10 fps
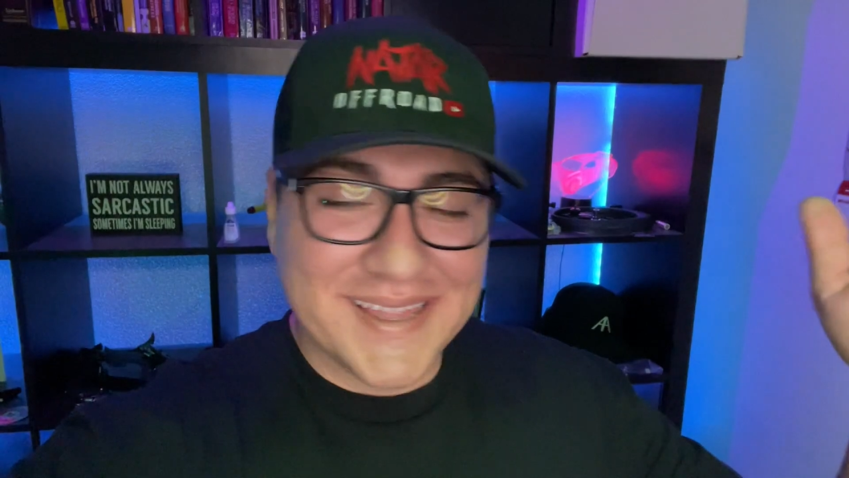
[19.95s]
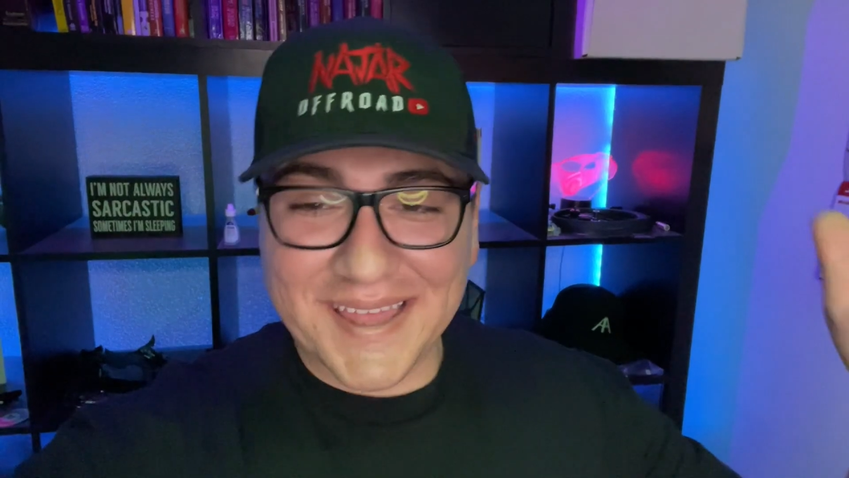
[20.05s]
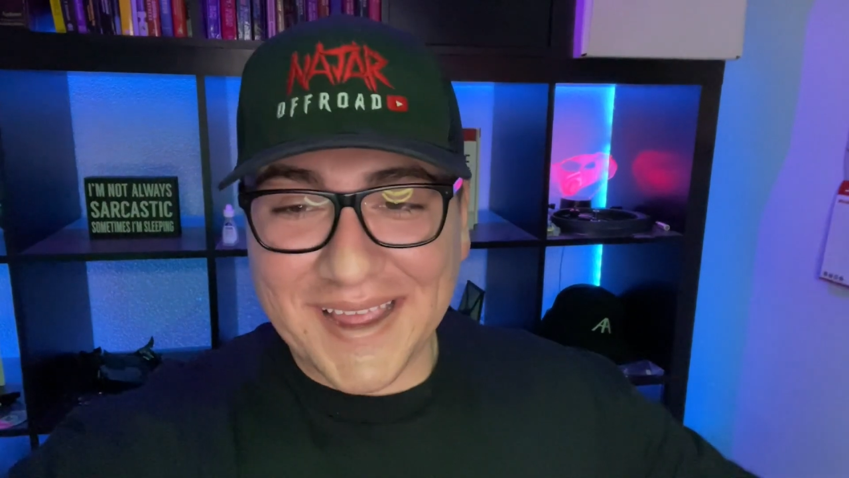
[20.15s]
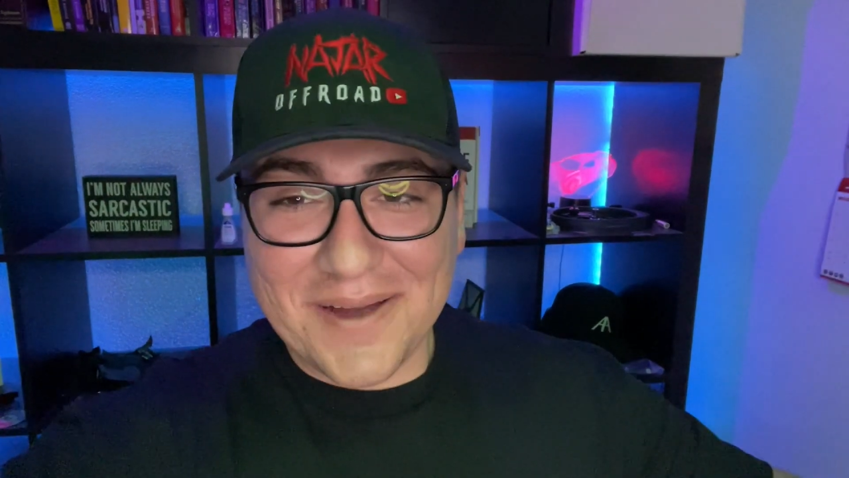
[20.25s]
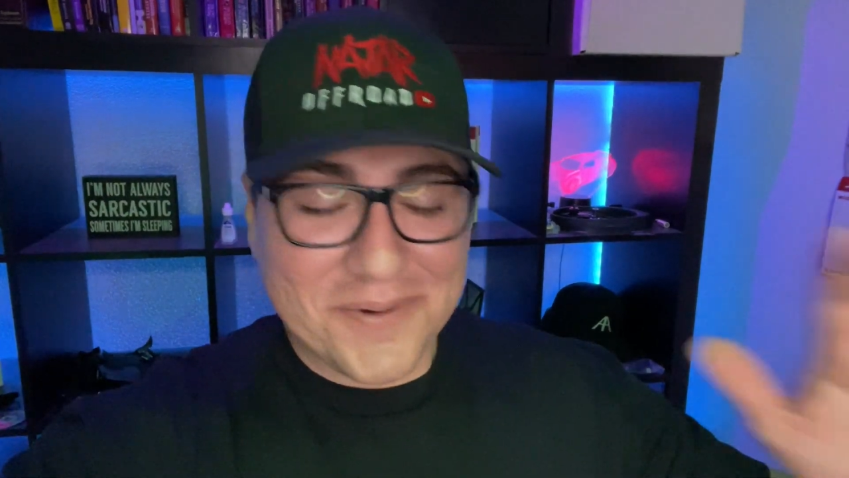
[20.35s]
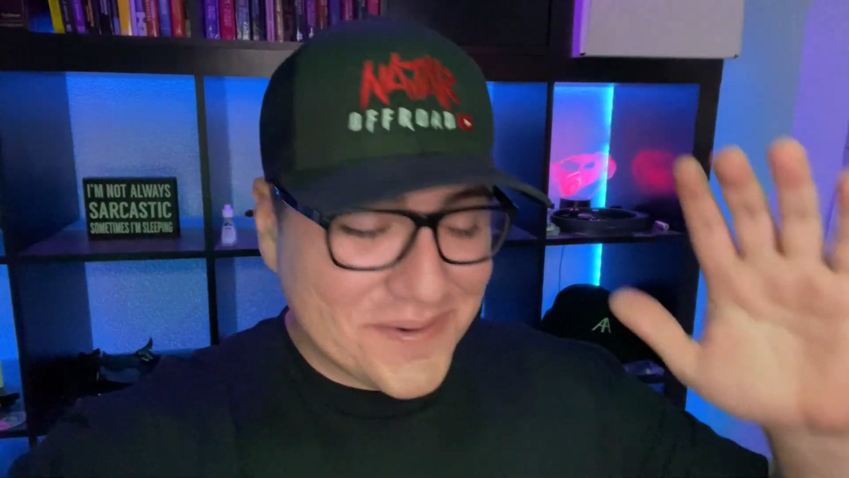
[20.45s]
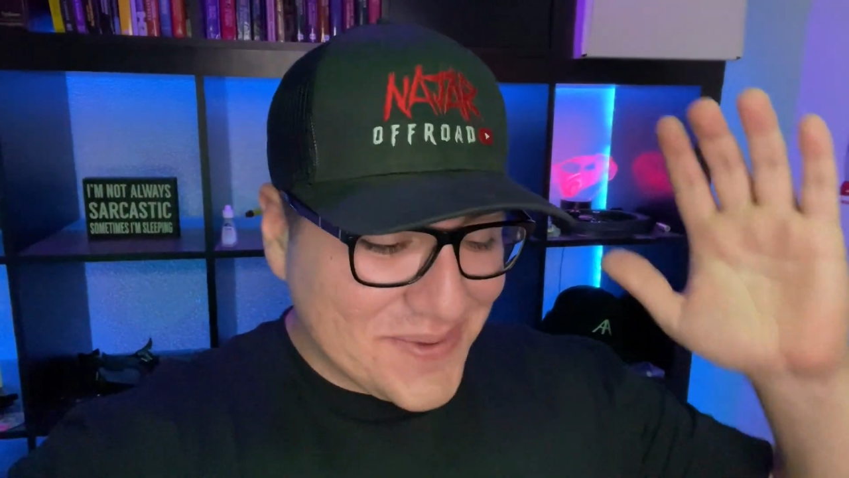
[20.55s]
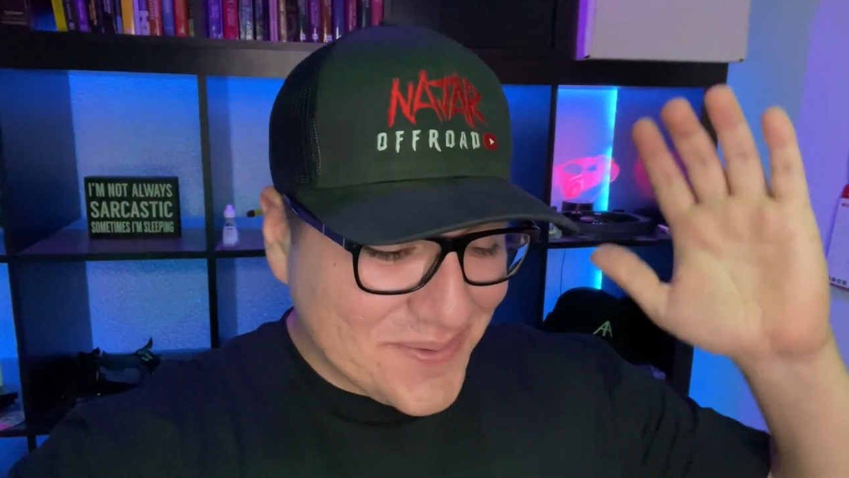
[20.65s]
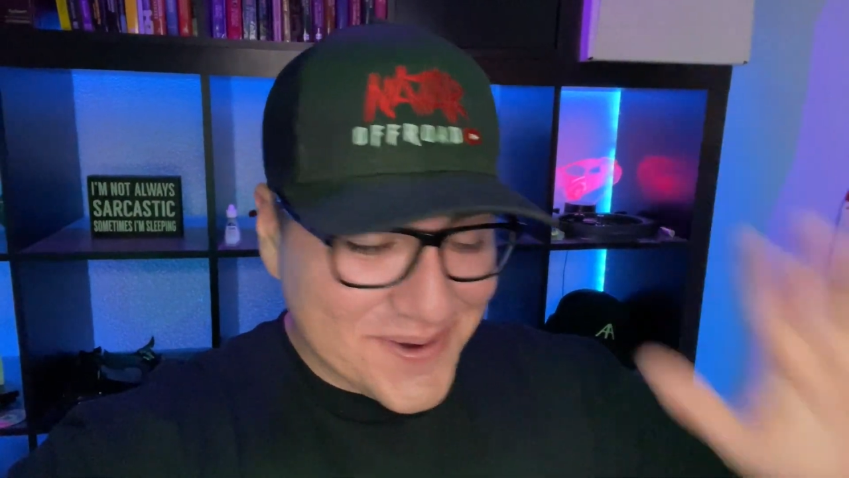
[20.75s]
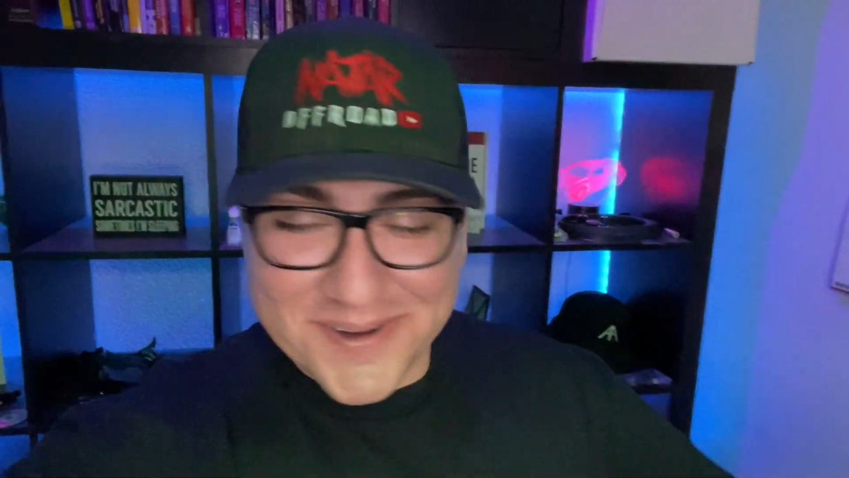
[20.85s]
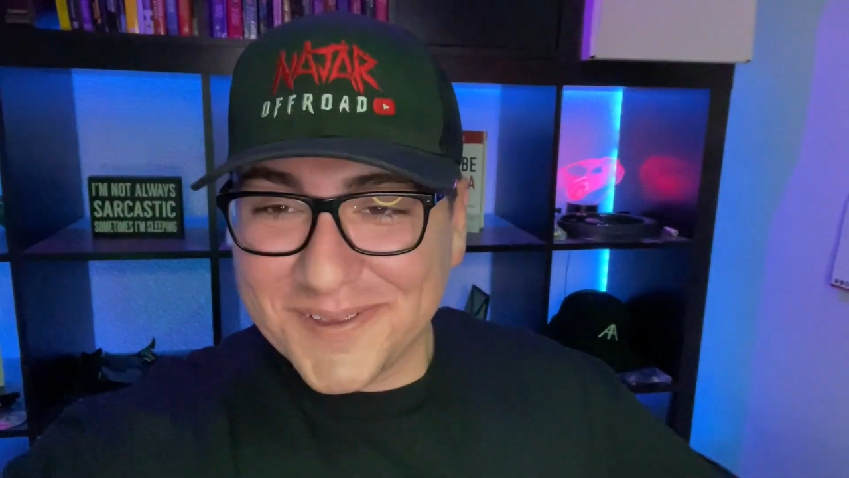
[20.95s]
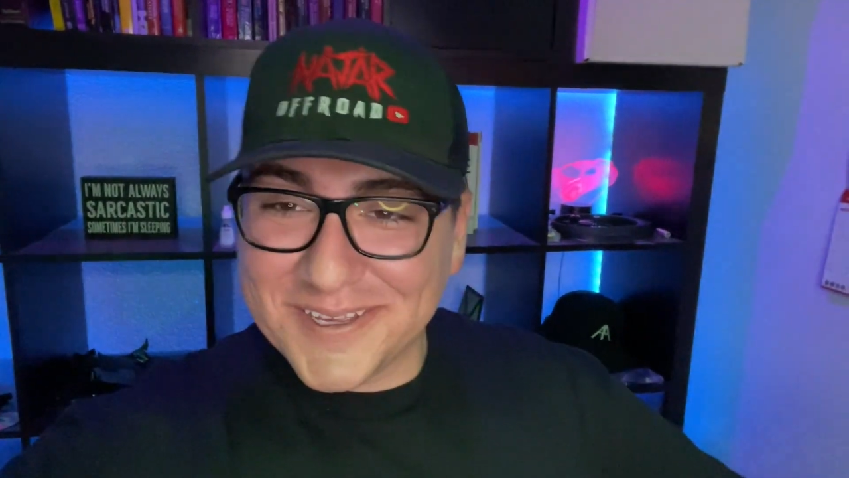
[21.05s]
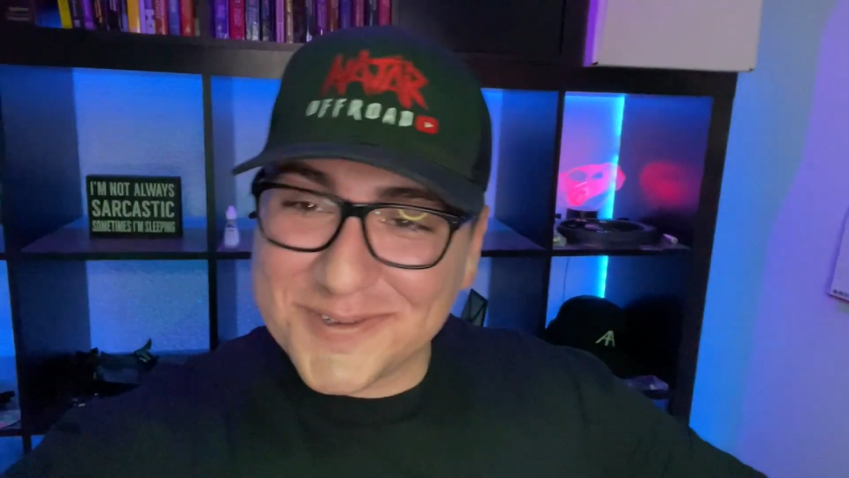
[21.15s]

Like, I wouldn't be able to do this